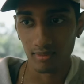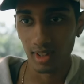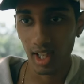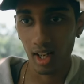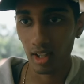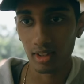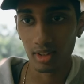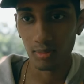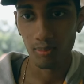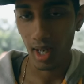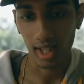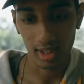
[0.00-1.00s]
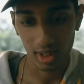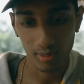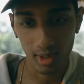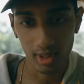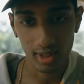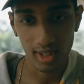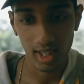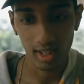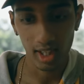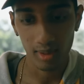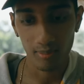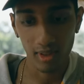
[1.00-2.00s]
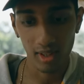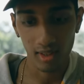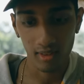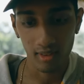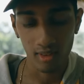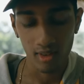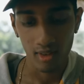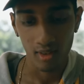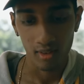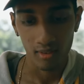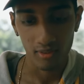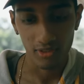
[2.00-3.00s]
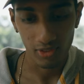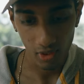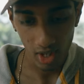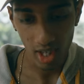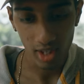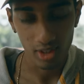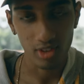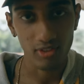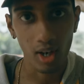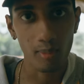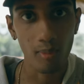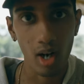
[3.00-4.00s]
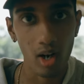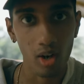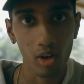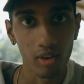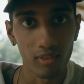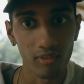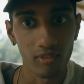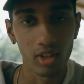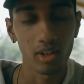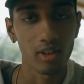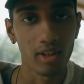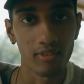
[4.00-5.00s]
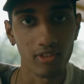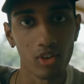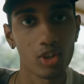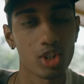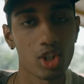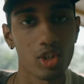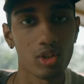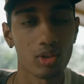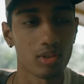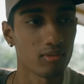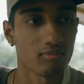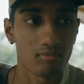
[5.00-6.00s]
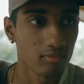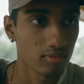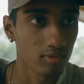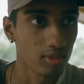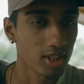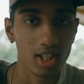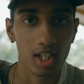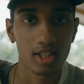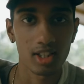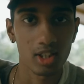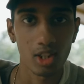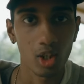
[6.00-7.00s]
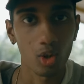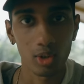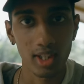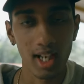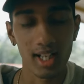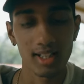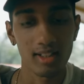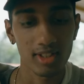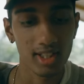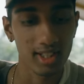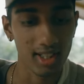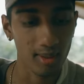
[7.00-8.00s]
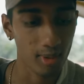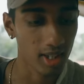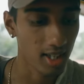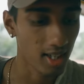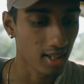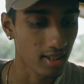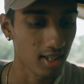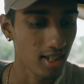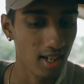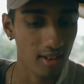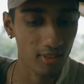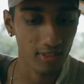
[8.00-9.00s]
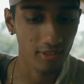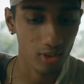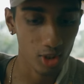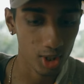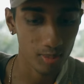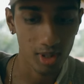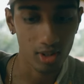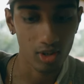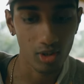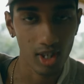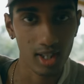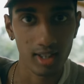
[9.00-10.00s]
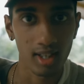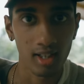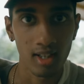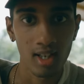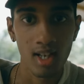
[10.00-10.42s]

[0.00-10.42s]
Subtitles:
are the best because they let me free to find my own will and fortune, success and all that ever since I'm a kid. They never forced me to do anything